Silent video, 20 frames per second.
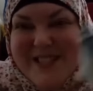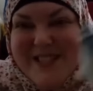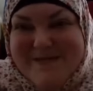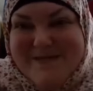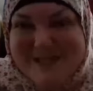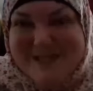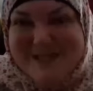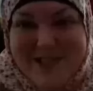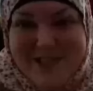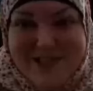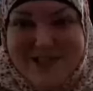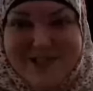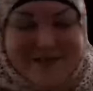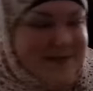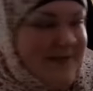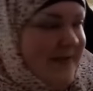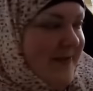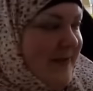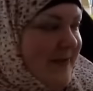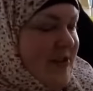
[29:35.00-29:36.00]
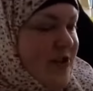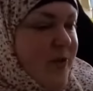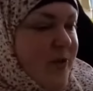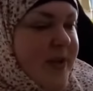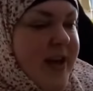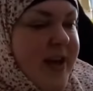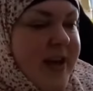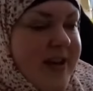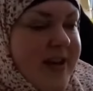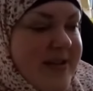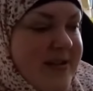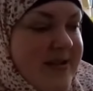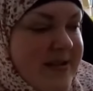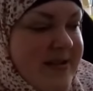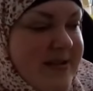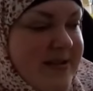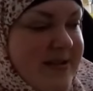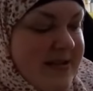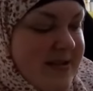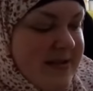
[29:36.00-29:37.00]
want it? Yeah.
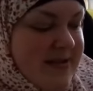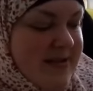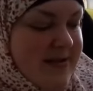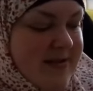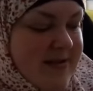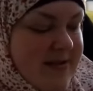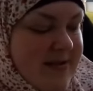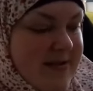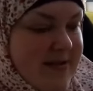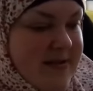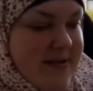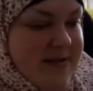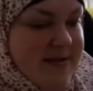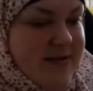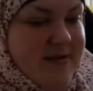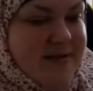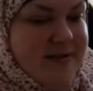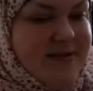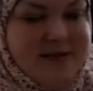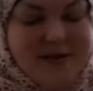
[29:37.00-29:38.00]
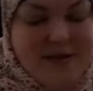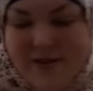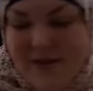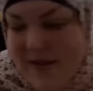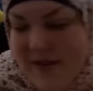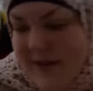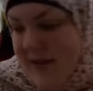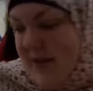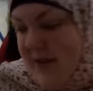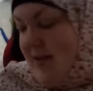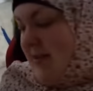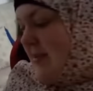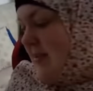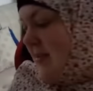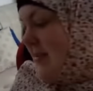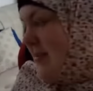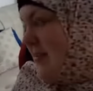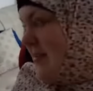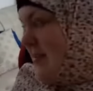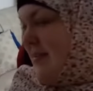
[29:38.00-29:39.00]
This is the content you have?
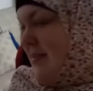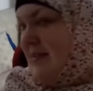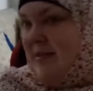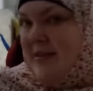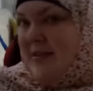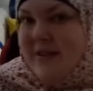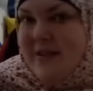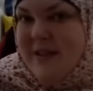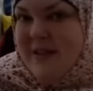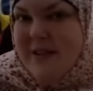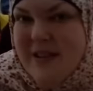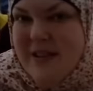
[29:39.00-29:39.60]
This is your